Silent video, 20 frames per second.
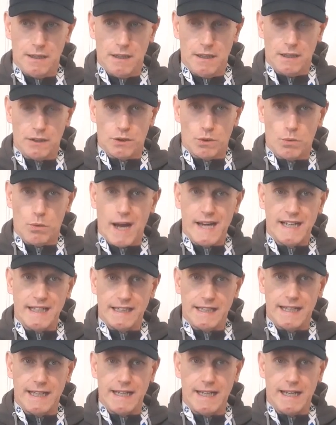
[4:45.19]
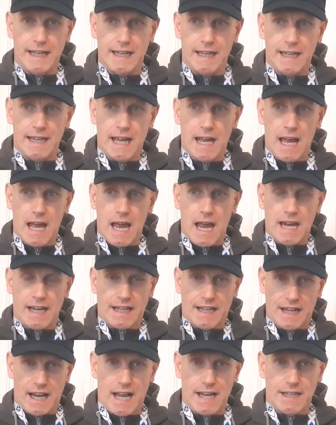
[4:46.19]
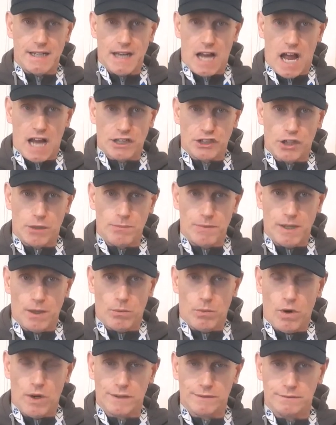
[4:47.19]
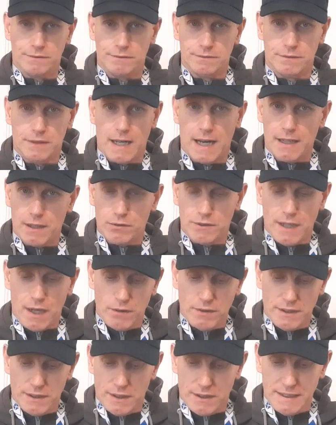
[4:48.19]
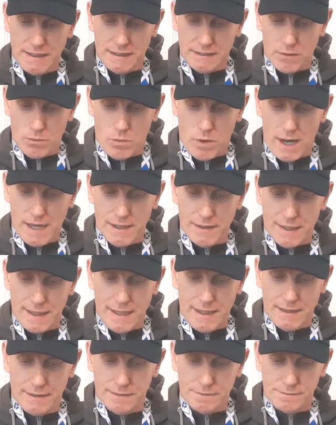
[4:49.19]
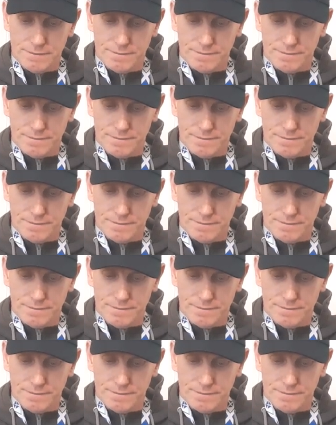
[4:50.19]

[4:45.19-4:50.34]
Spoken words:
So why is he granting a summary warrant? And I'll tell you the reason why, right?